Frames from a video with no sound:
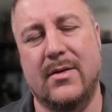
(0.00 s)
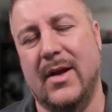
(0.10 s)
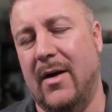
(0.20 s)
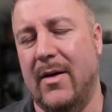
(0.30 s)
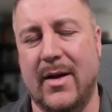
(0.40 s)

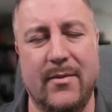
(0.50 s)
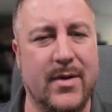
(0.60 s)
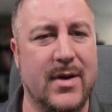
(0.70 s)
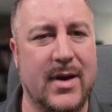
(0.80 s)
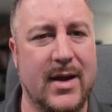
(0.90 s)
Derek if
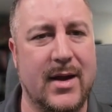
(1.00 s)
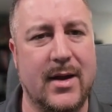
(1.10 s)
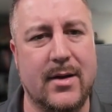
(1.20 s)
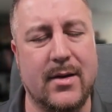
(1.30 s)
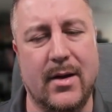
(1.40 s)
you
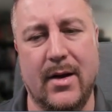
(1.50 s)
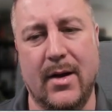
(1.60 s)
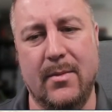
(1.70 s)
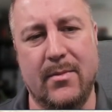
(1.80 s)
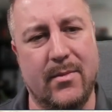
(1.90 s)
need
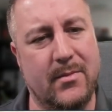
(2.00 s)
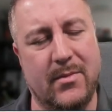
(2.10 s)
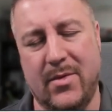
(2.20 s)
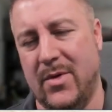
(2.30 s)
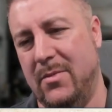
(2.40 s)

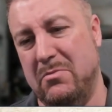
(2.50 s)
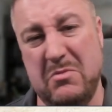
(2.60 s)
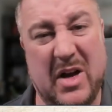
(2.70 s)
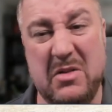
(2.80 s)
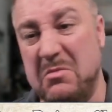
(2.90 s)
some,
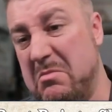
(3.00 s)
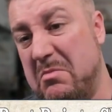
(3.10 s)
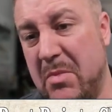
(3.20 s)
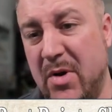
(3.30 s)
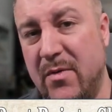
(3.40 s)
like,
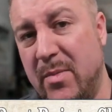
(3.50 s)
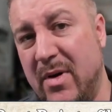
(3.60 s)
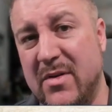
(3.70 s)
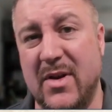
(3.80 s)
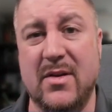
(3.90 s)

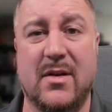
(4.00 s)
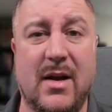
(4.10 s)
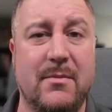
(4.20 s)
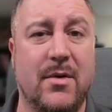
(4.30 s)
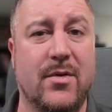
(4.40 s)
maneuverability to
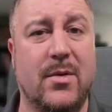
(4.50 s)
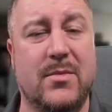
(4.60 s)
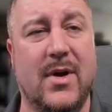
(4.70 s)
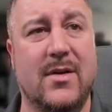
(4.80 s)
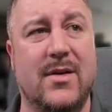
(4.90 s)
get both
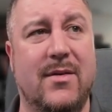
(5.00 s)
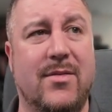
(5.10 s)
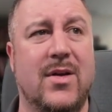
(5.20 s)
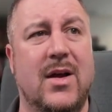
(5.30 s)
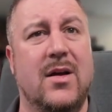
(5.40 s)

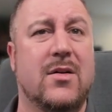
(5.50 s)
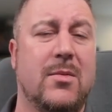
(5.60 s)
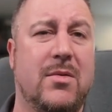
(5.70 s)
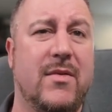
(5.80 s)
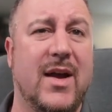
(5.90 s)
objectives. A
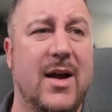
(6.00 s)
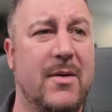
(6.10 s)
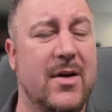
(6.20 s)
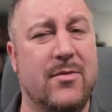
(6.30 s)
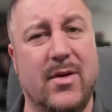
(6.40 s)
couple of the
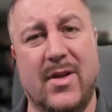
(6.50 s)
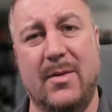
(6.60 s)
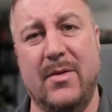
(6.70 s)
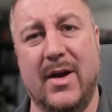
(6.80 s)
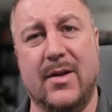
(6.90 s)
A-Wings would
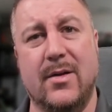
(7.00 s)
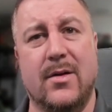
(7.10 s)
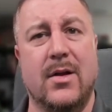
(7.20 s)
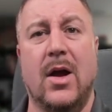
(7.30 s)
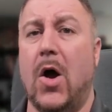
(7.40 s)
seem really
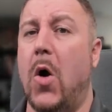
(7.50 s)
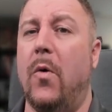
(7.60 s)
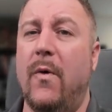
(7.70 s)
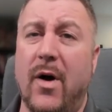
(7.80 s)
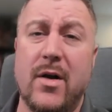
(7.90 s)
good. A
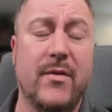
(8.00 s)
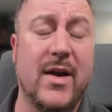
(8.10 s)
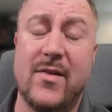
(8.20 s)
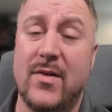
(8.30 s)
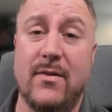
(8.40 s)
lot of
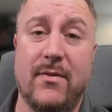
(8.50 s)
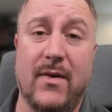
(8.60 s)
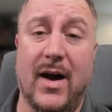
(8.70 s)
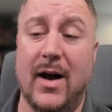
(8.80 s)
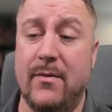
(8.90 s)
Initiative
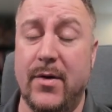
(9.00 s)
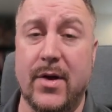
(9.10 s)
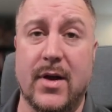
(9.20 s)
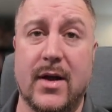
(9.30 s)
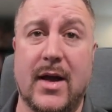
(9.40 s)
5 that
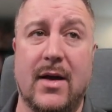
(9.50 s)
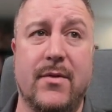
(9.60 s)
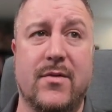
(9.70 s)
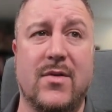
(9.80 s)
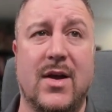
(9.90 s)
you can get
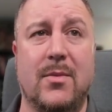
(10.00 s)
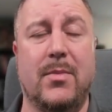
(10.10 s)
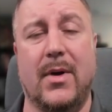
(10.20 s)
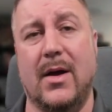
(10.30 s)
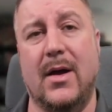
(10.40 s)
for cheap.
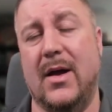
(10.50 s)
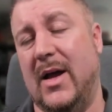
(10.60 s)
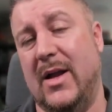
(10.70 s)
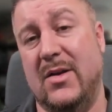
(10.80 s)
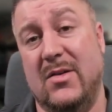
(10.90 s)

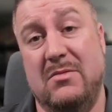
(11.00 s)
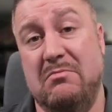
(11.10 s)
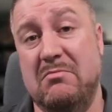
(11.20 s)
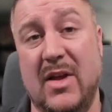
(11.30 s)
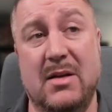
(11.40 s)
And
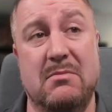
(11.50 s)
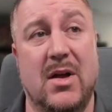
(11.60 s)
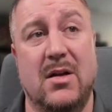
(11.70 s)
yeah,